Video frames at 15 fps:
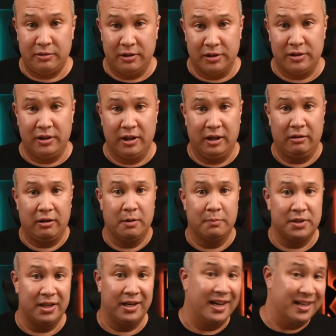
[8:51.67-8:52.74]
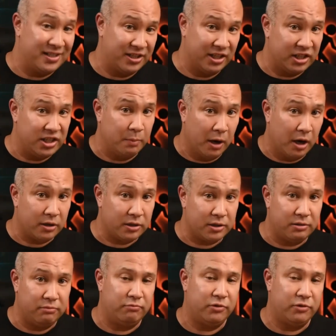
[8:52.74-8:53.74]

This thing comes in at $60,